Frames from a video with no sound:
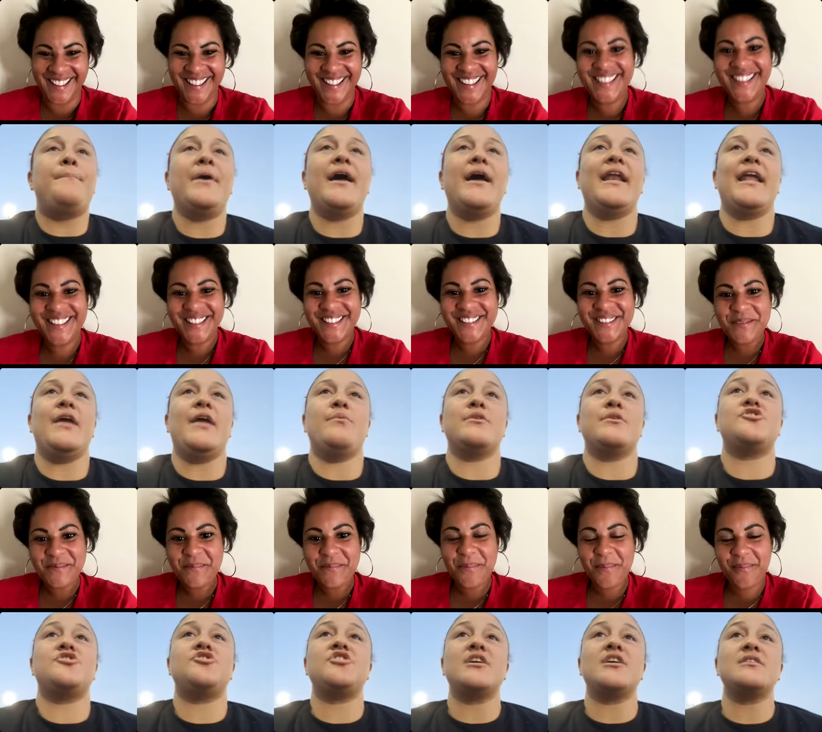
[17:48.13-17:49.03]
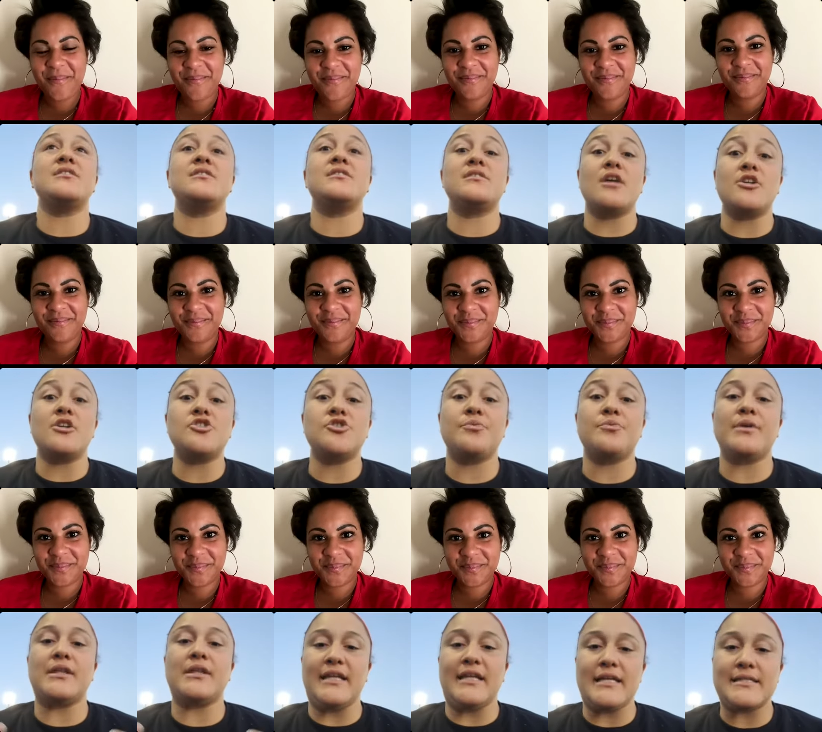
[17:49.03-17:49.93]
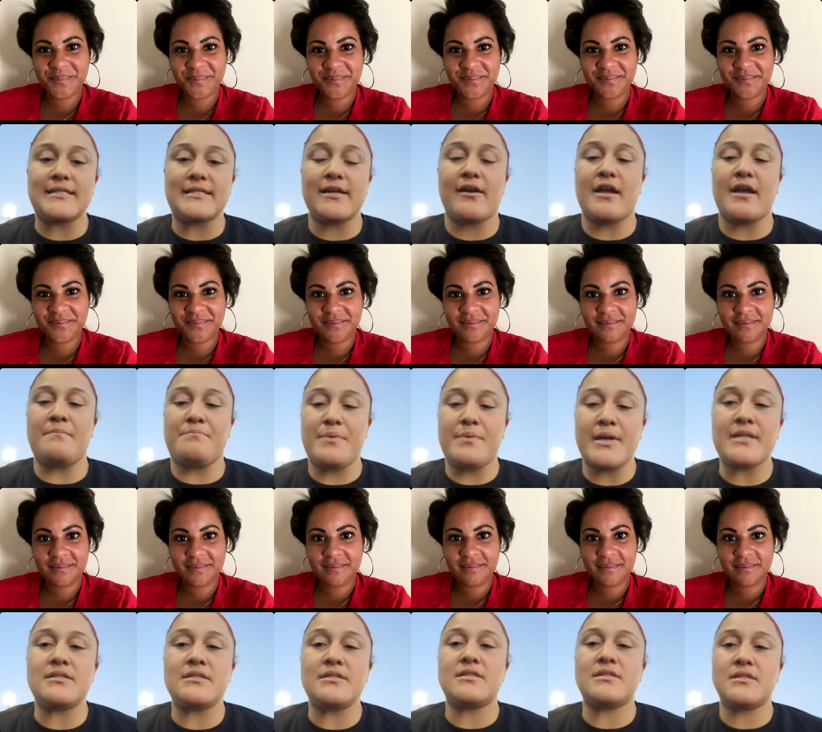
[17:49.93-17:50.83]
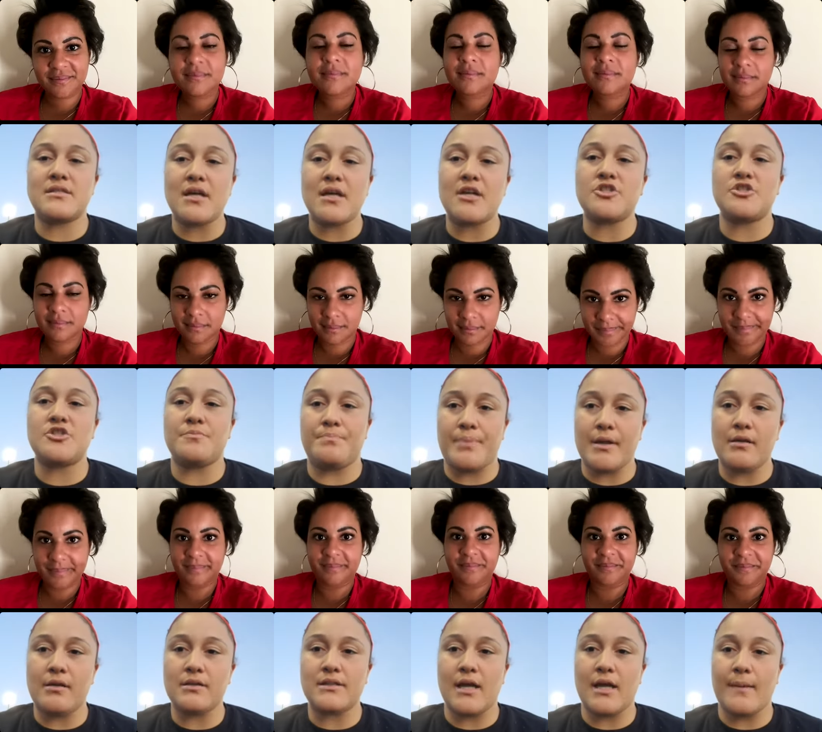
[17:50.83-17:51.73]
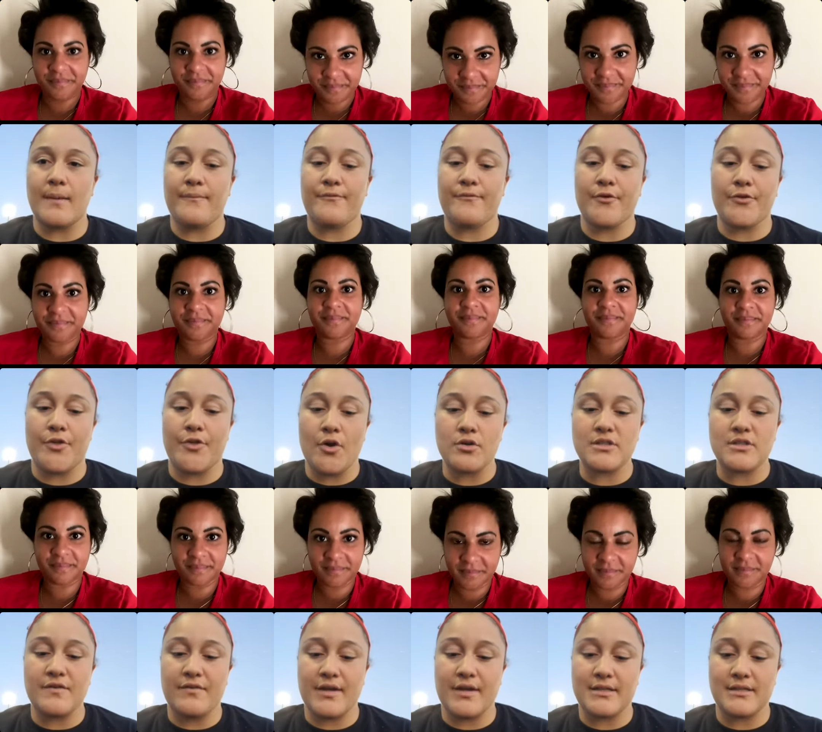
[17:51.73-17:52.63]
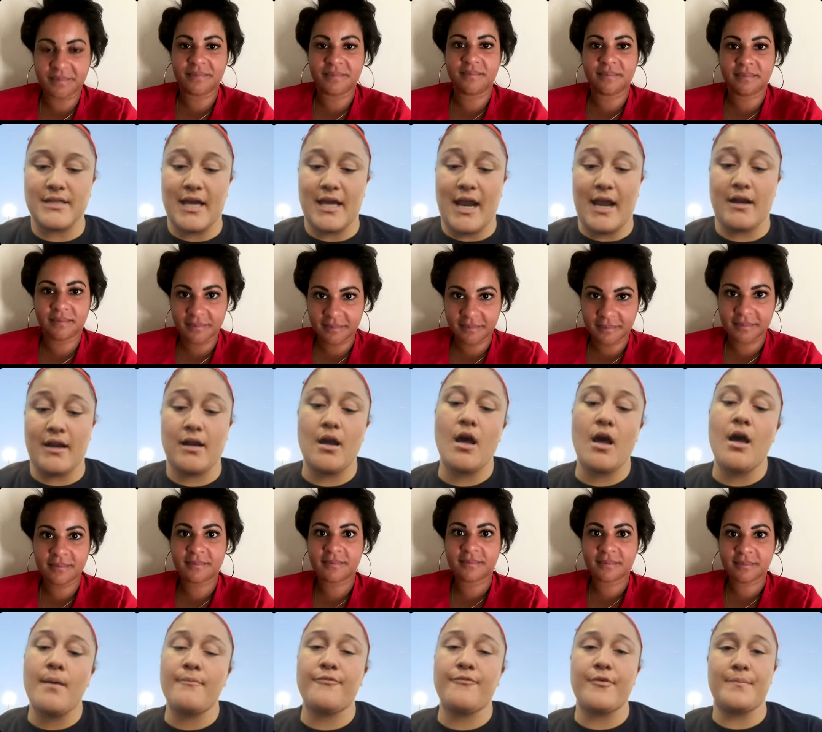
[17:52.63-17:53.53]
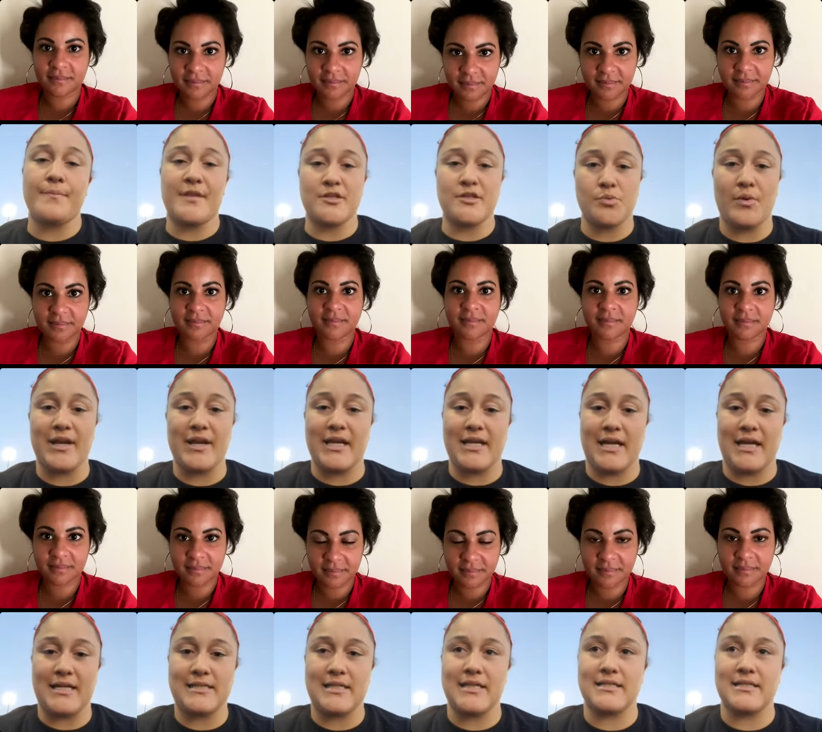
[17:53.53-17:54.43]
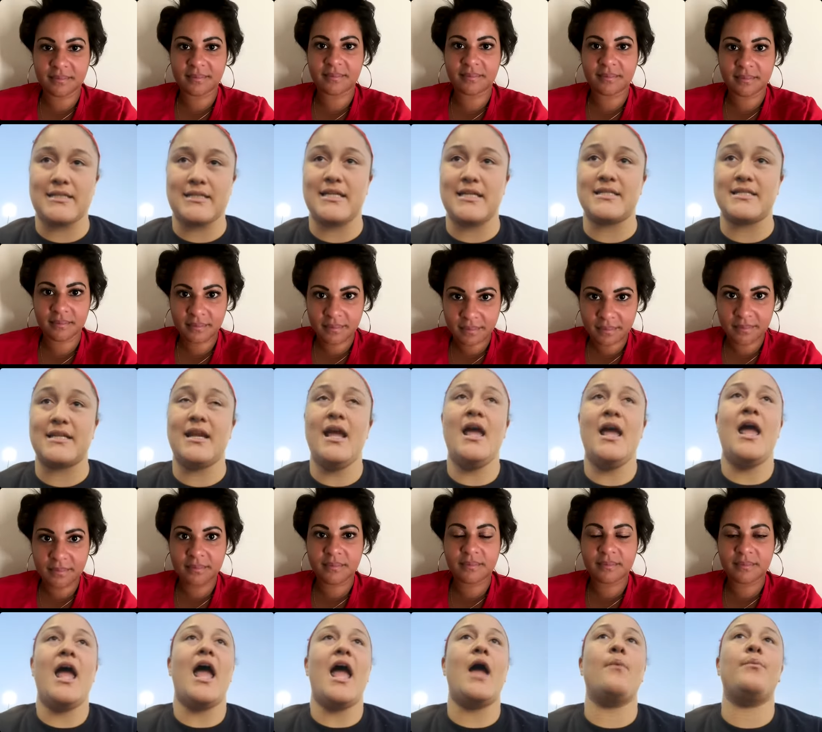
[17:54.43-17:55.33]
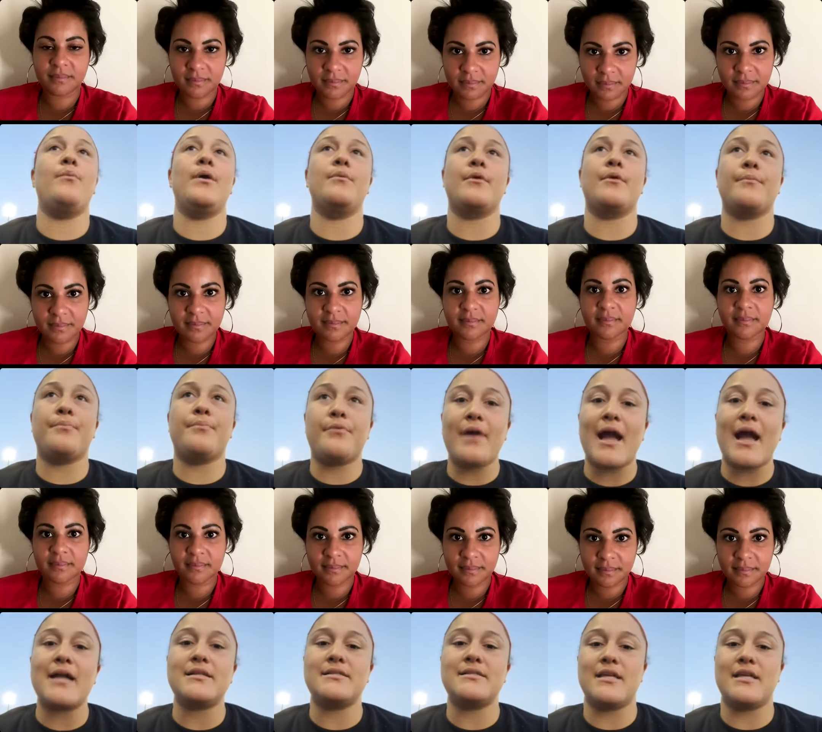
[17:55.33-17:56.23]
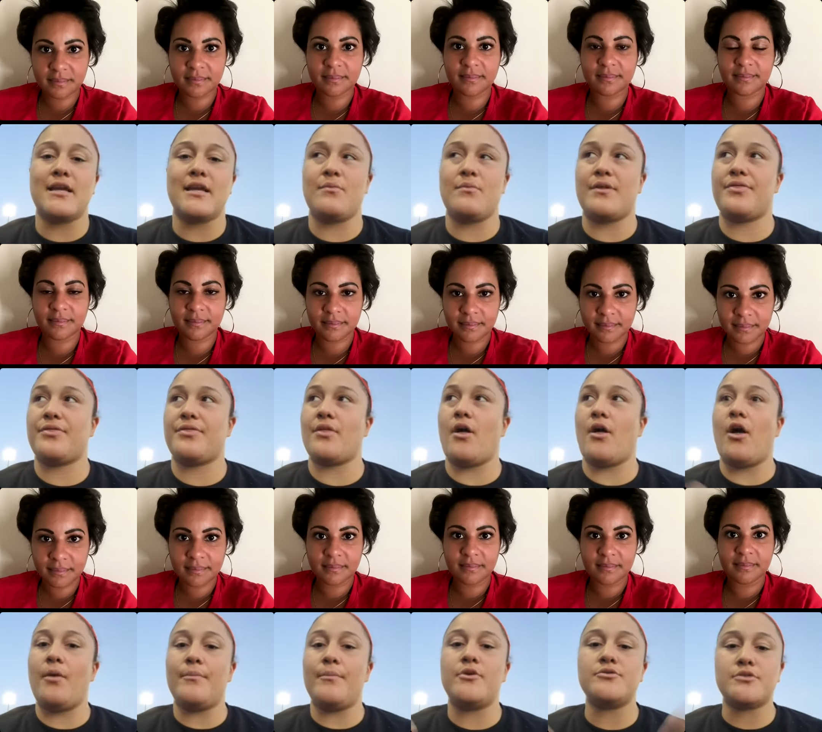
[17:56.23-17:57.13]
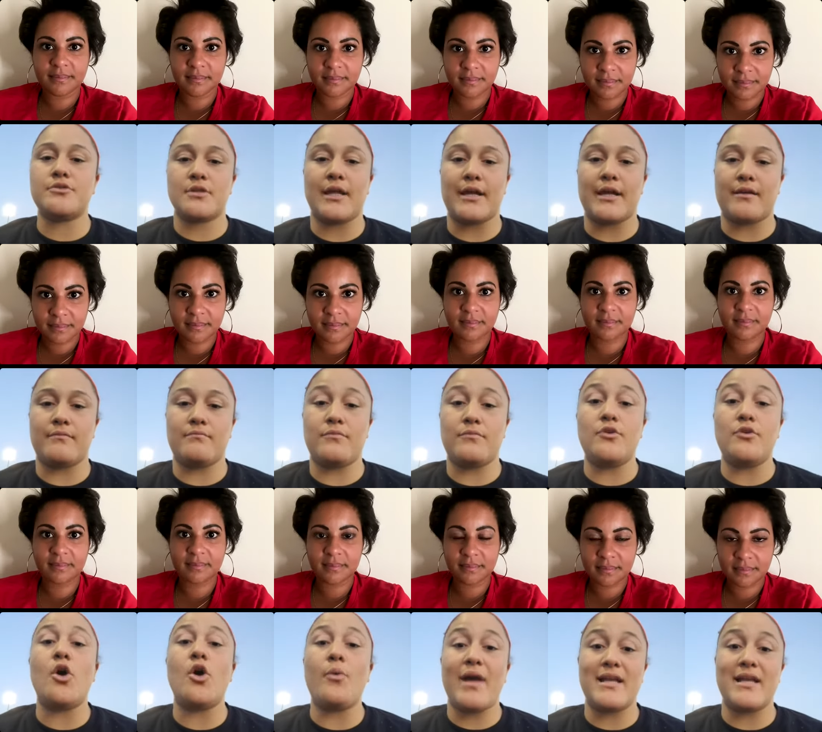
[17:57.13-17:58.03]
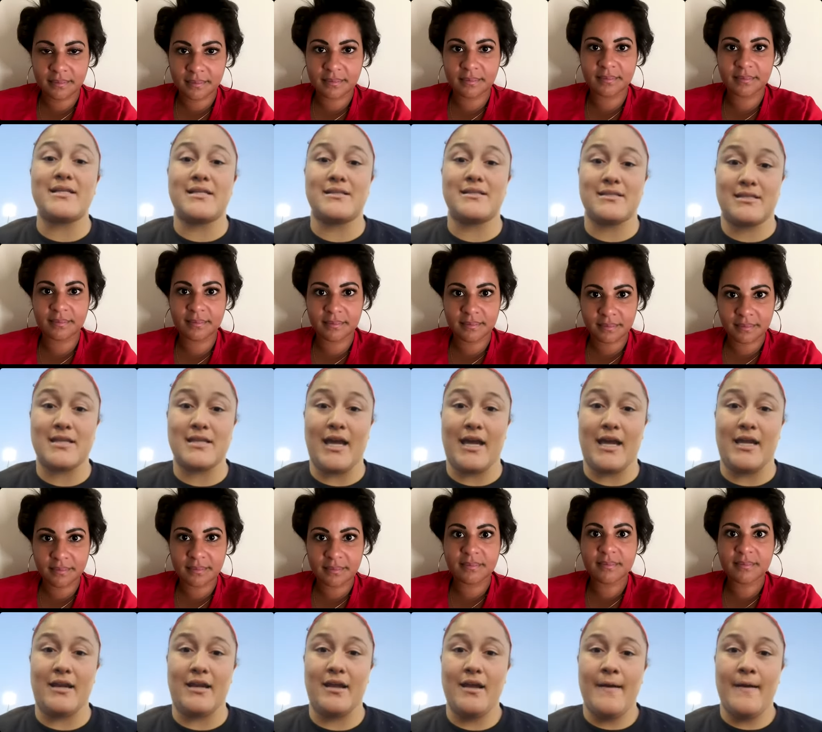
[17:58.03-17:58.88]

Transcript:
Speaker 1: but it was just such a release. There had been such buildup for those of us that had come from the 2019 season, and we were practicing with almost like no end in sight